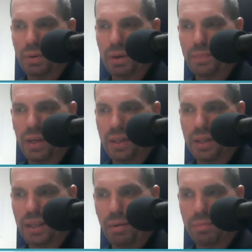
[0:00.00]
you know, and
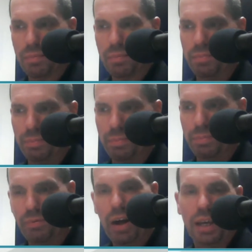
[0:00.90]
now I'm involved
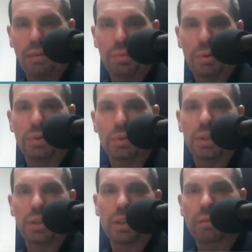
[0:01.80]
again in music
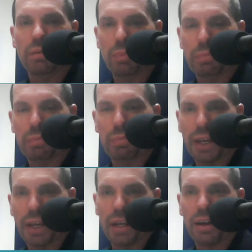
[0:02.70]
and playing
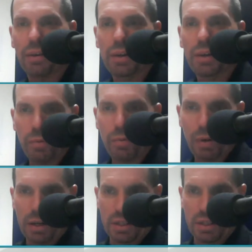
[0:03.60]
on records
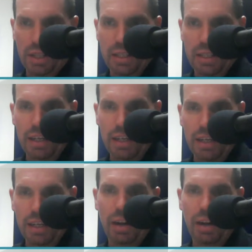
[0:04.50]
that take a year and a half
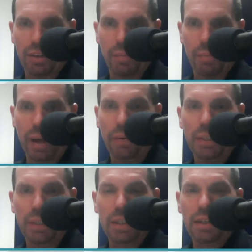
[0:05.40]
to come out.
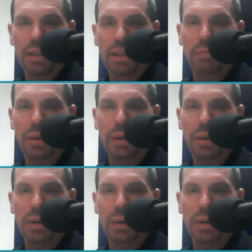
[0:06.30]
But